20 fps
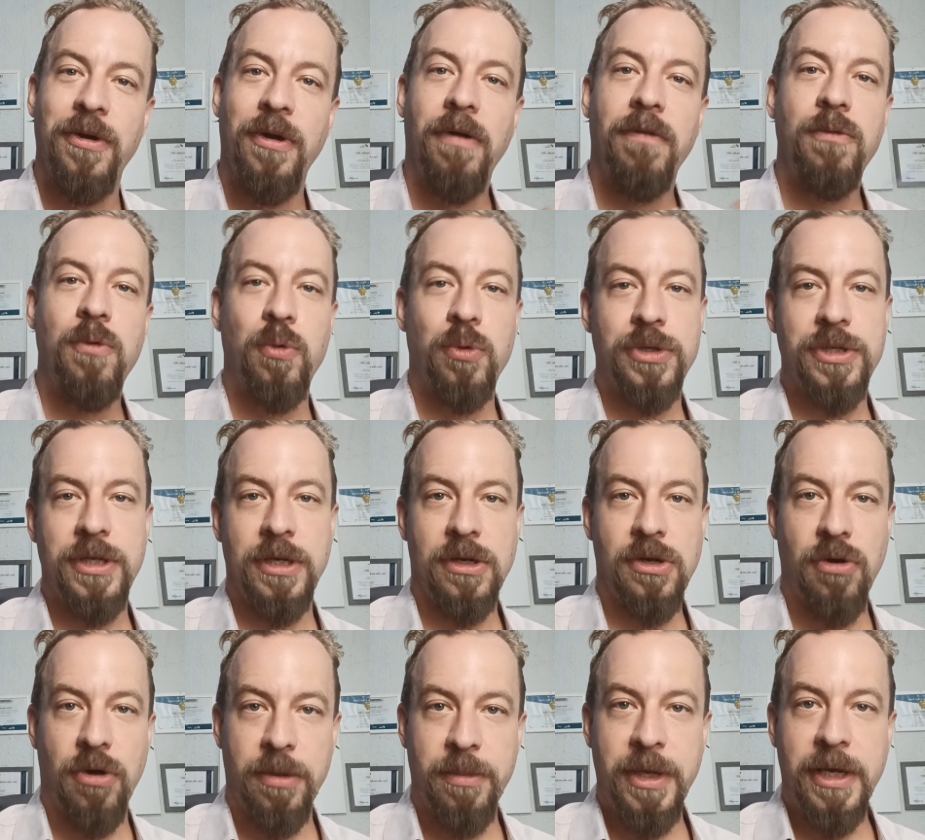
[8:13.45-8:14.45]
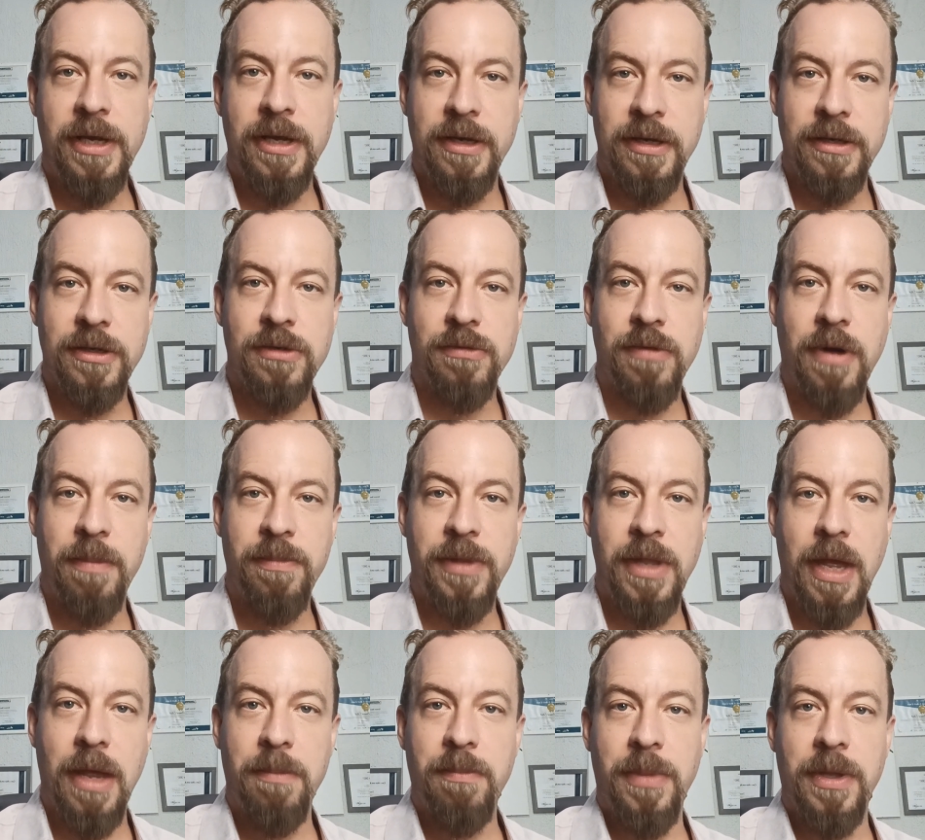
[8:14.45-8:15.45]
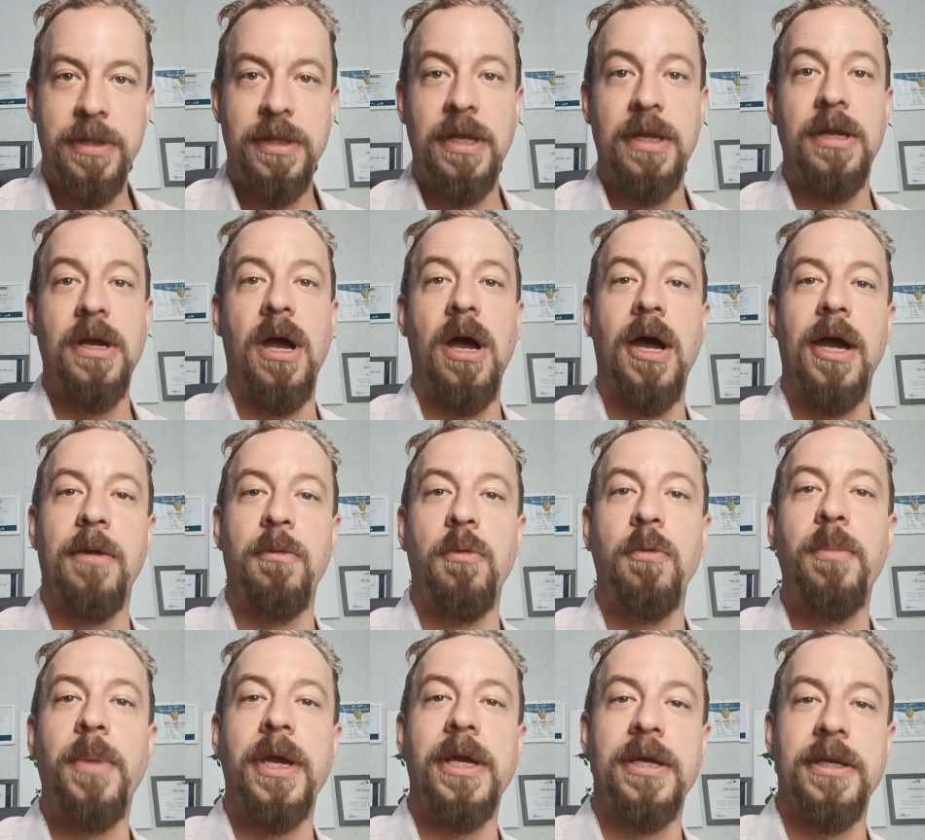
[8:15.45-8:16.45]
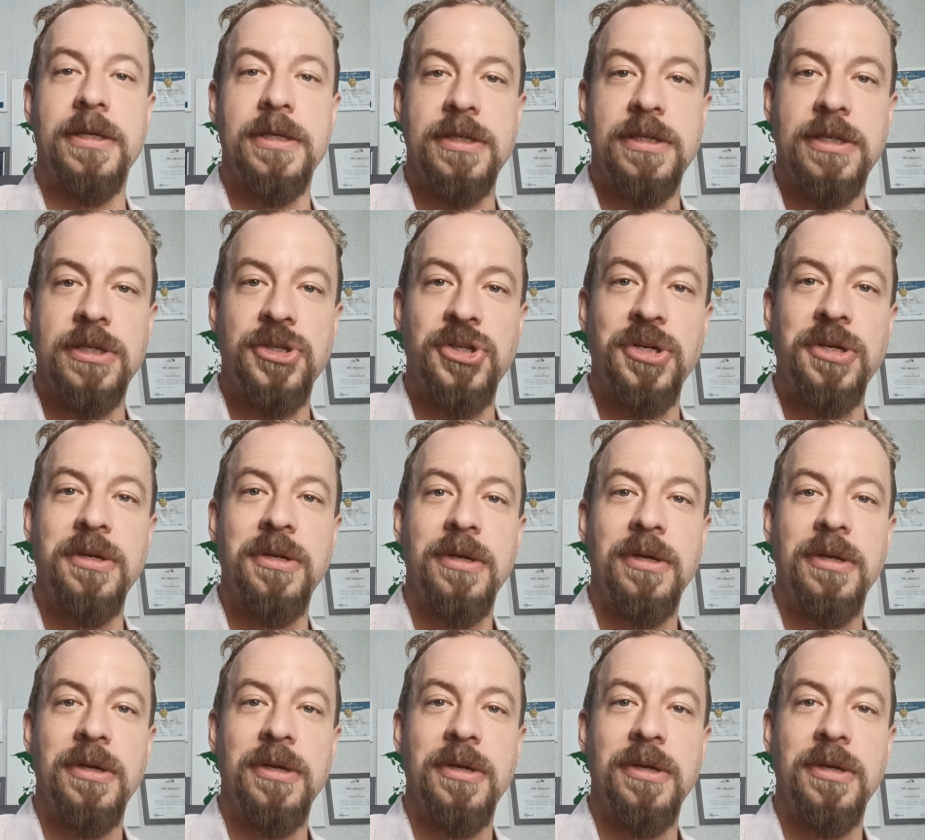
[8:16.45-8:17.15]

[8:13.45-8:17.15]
Of course, the economy can interrupt that, but then I will make a decision